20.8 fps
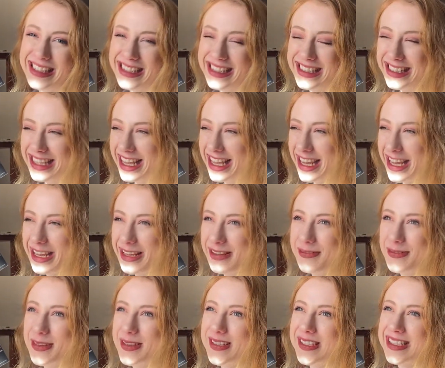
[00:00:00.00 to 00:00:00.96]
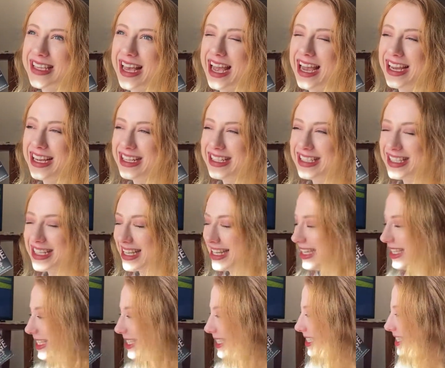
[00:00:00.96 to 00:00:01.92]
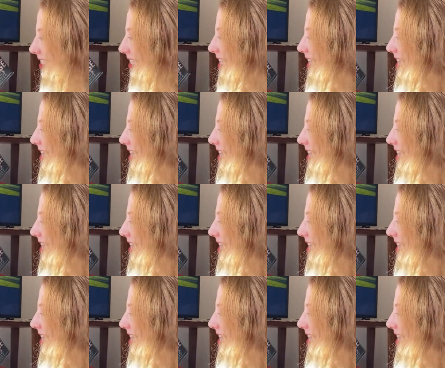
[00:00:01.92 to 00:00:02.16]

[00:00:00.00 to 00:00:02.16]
Like evil scientists.